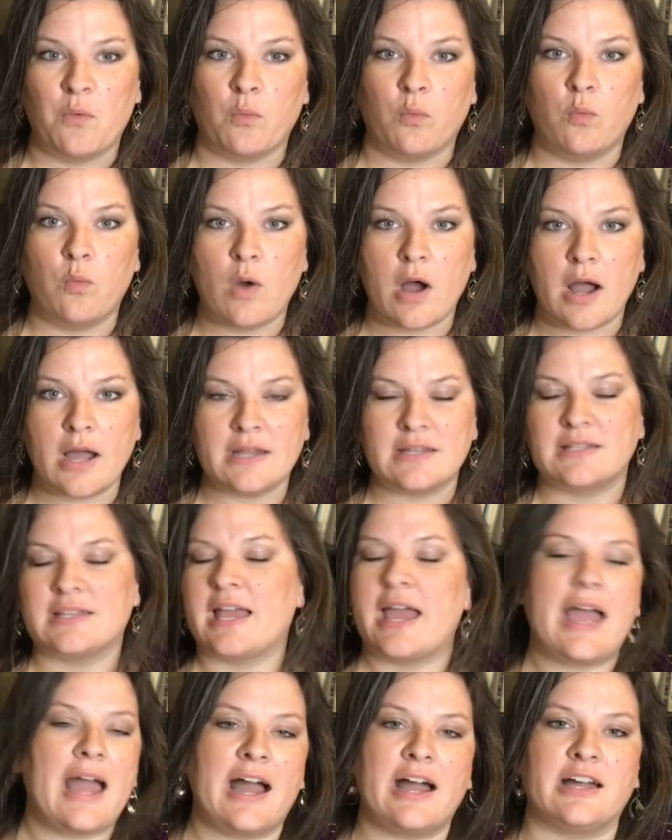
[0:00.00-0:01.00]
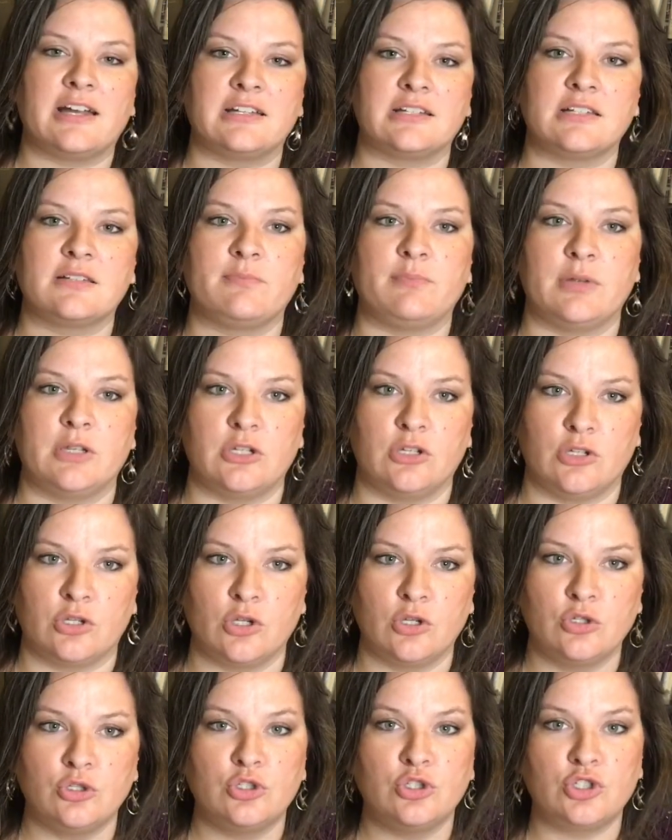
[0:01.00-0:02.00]
What has
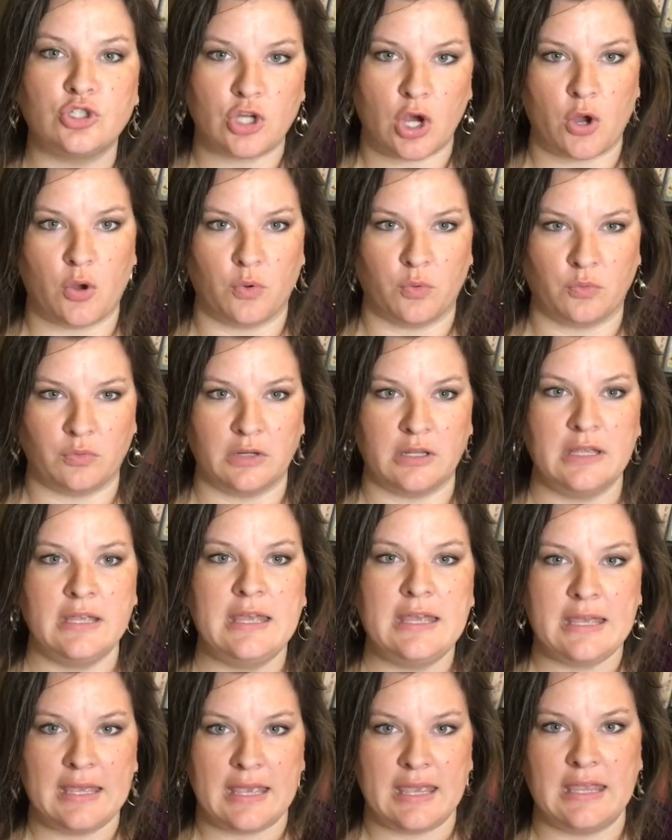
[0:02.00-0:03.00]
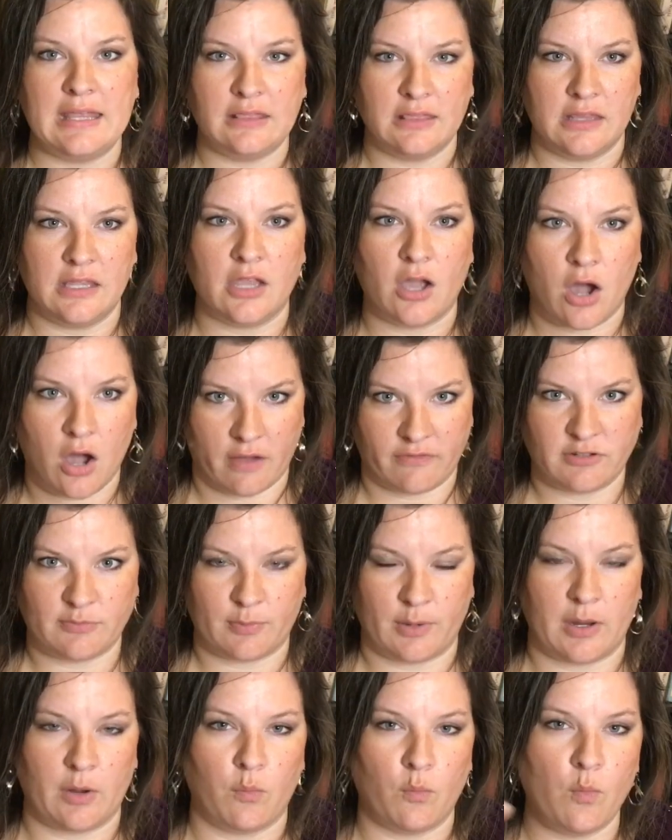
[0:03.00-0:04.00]
been shown in the
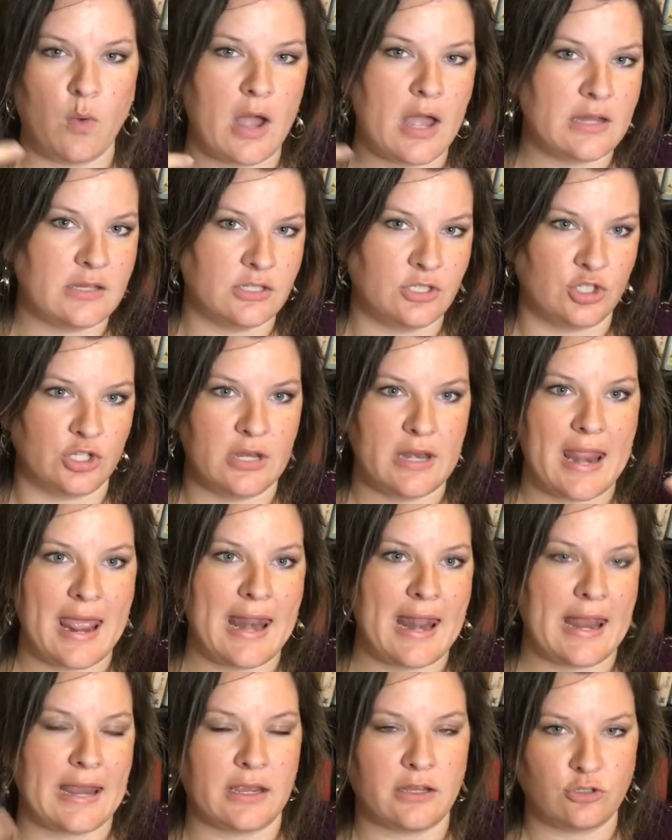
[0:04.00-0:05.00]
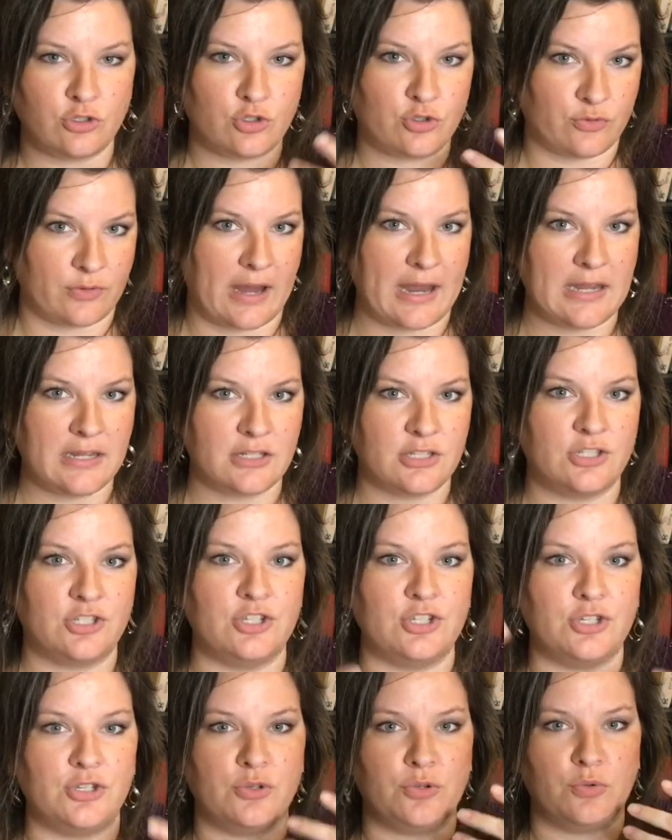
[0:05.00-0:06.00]
offspring? What genetic traits
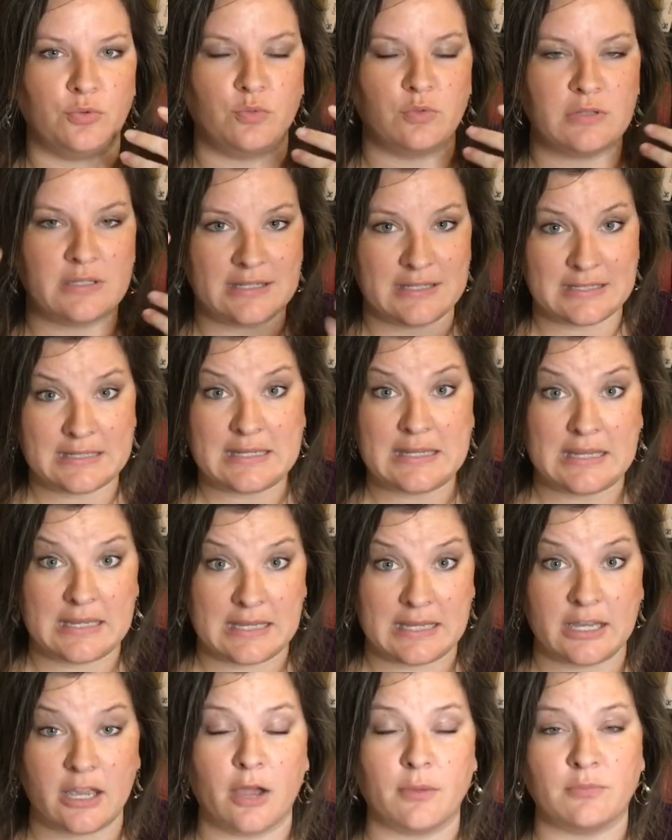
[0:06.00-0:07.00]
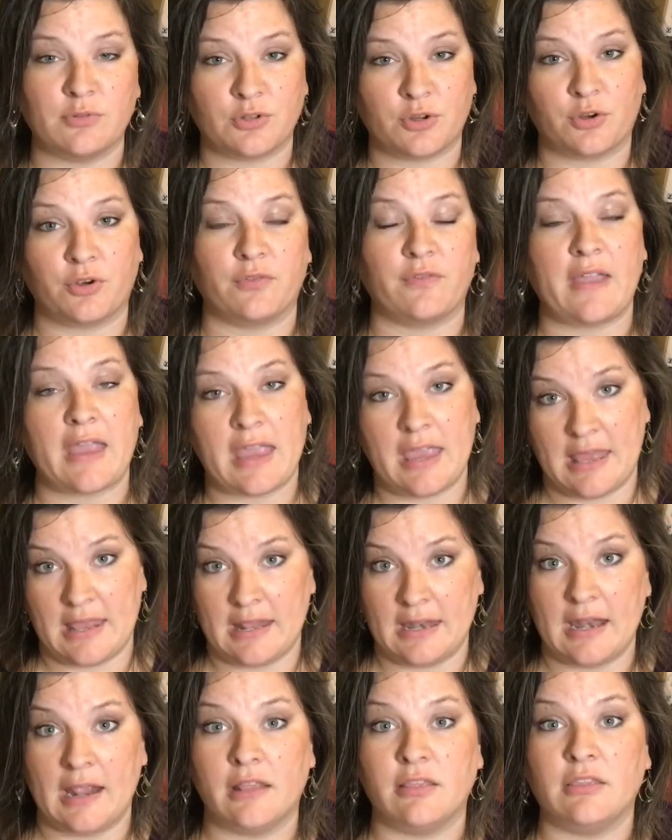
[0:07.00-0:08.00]
do you see, observe
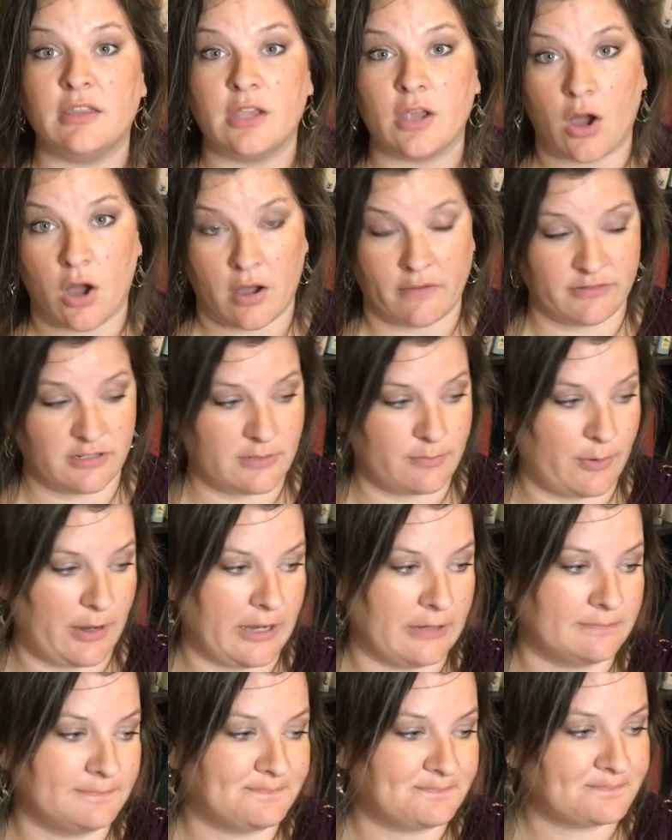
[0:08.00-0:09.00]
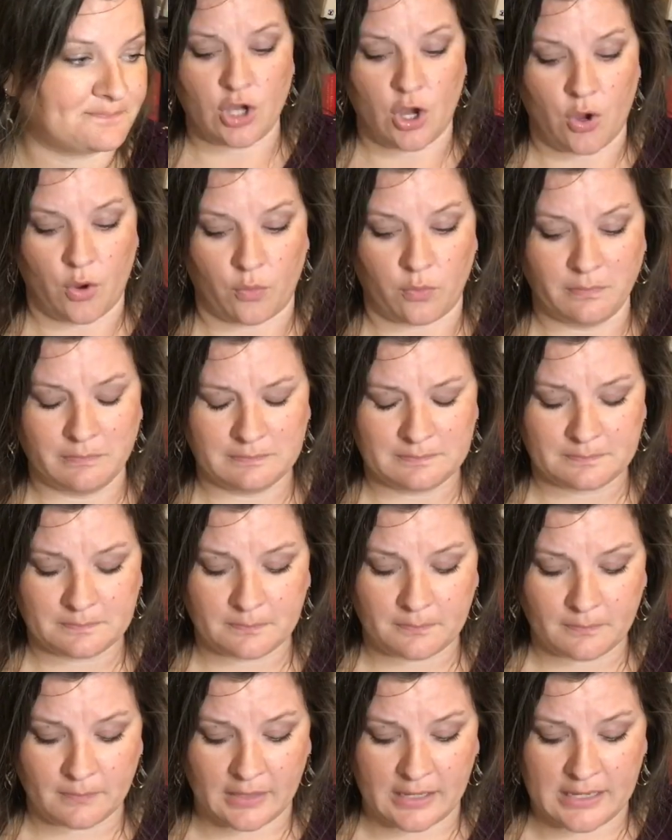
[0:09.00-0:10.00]
in the offspring? So
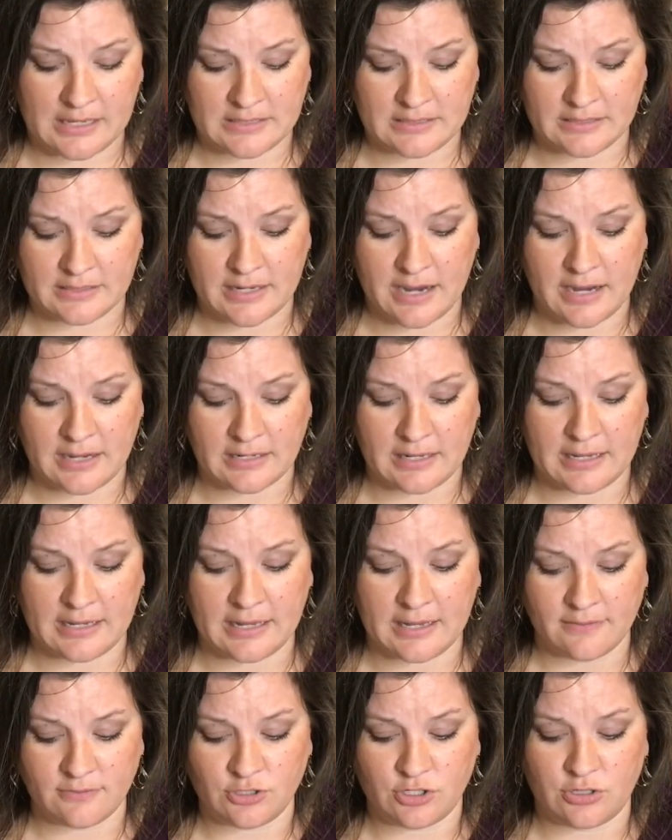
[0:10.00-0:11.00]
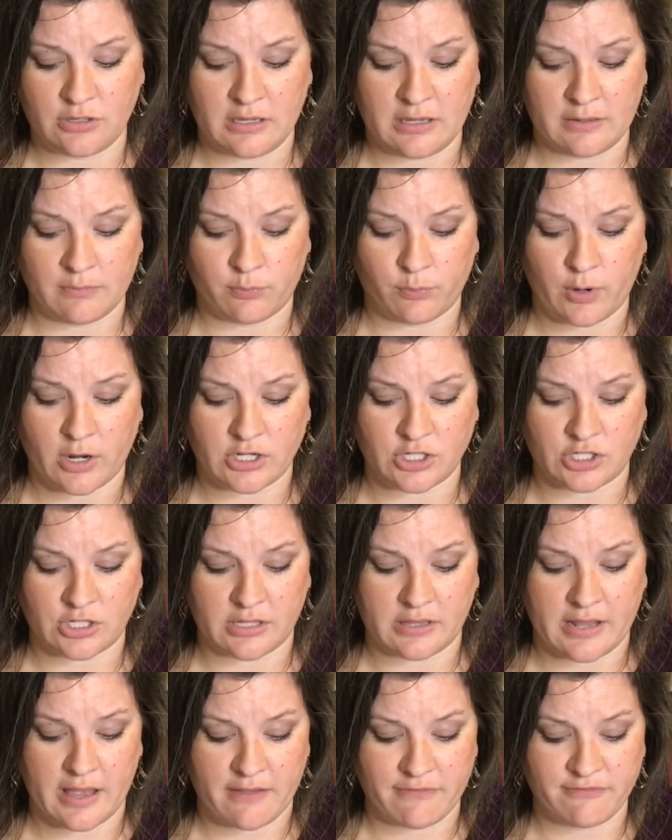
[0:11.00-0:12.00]
he gives you the
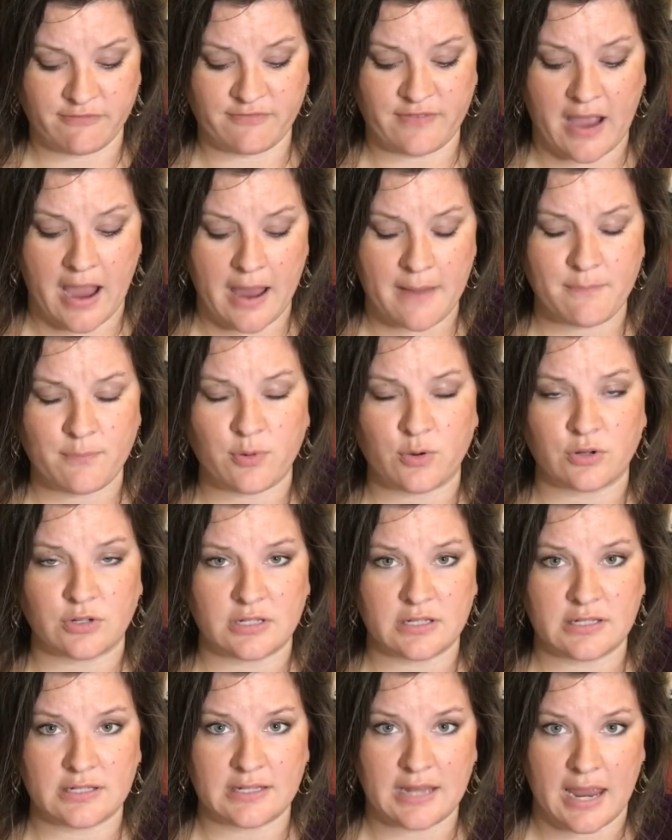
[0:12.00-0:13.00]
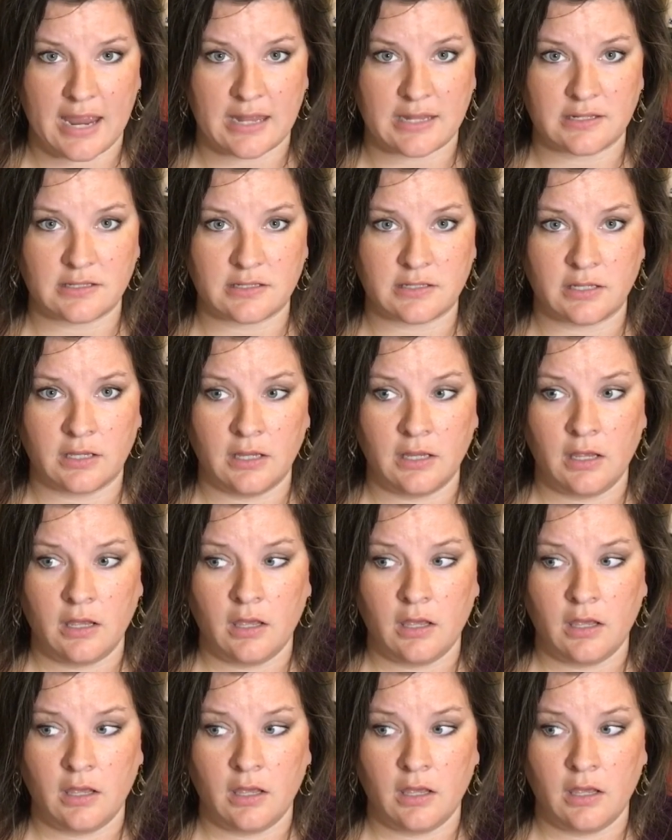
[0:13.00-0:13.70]
impression that 5%